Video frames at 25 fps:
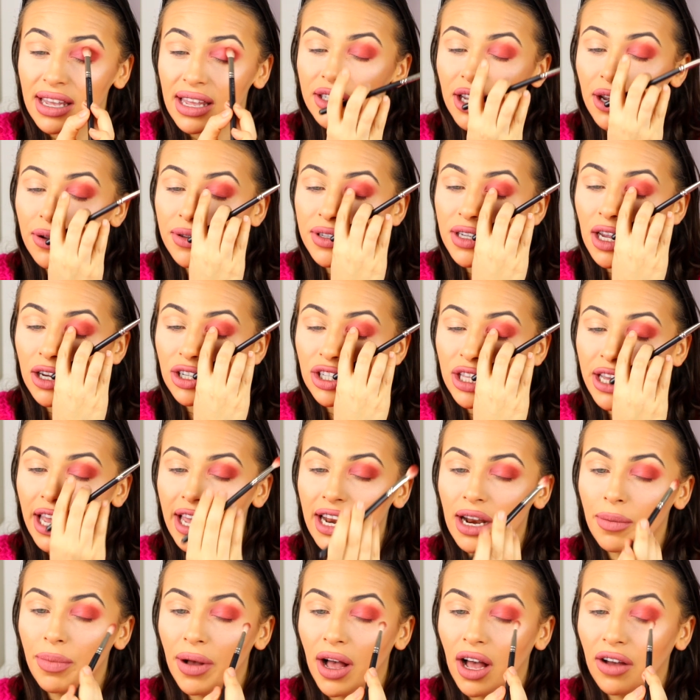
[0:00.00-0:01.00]
Don't touch the
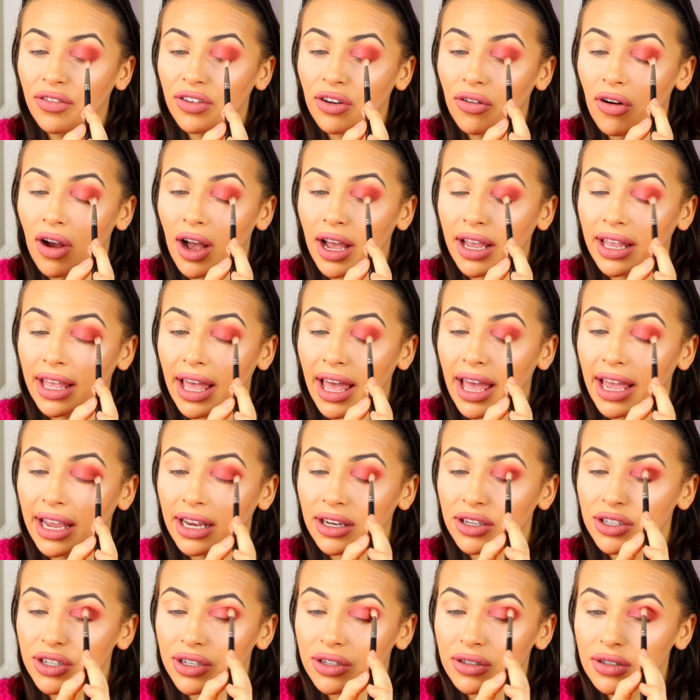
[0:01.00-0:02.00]
inner part of your eye yet,
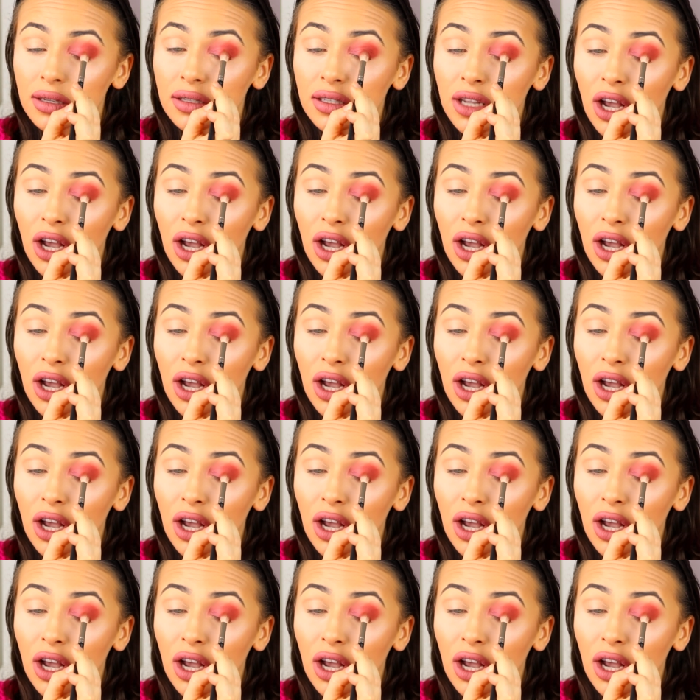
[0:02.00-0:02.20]
angels.